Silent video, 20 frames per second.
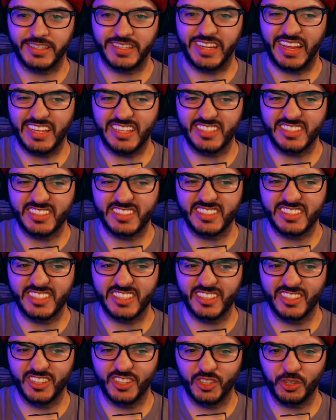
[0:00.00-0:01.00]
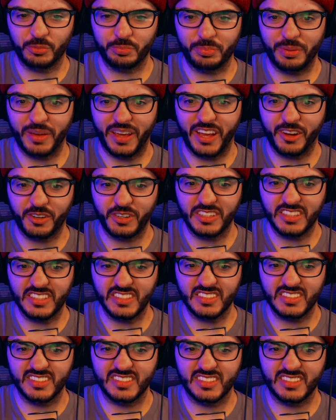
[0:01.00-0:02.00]
they steal her
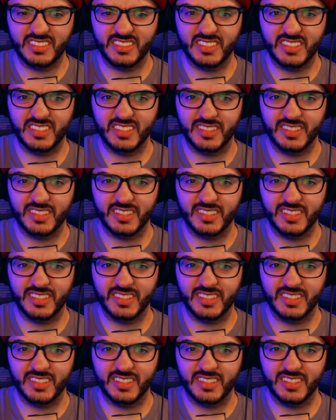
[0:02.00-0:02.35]
parents?